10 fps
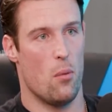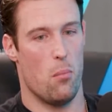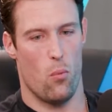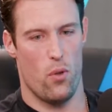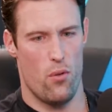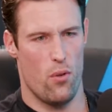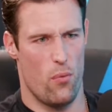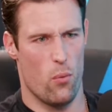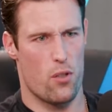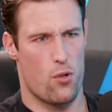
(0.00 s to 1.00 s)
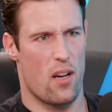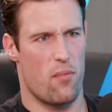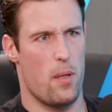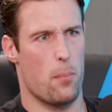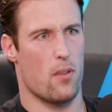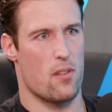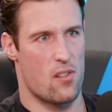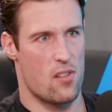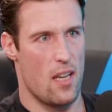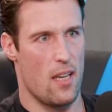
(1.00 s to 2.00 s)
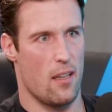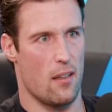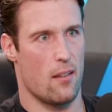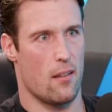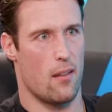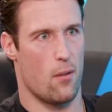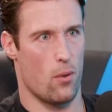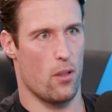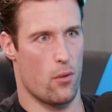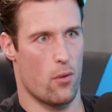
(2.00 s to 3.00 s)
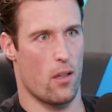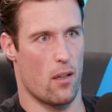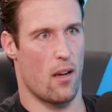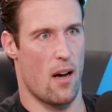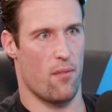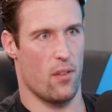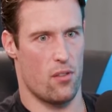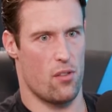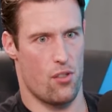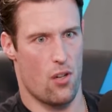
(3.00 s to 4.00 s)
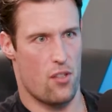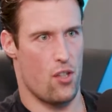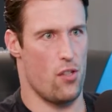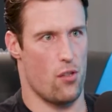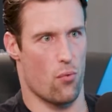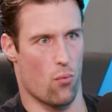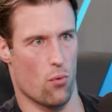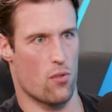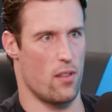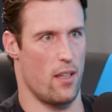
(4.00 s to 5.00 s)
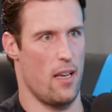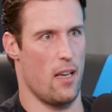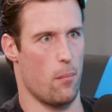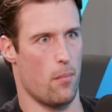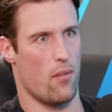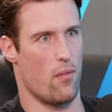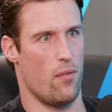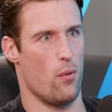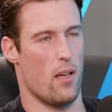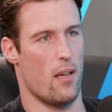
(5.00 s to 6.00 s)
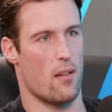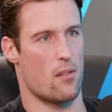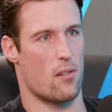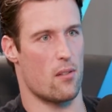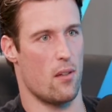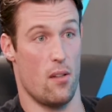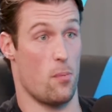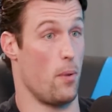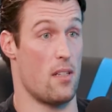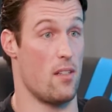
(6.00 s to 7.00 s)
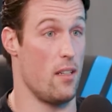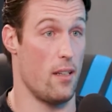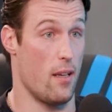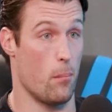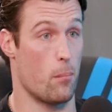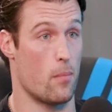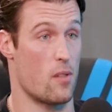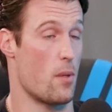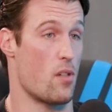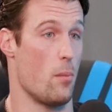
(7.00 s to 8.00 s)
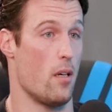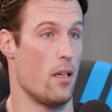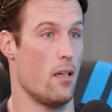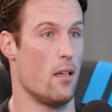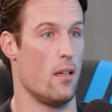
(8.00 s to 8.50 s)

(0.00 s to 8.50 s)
But if you want to drive people insane and really create a lot of conflict, just try changing the rules of the game every few hands. Now, this applies to any game, especially money.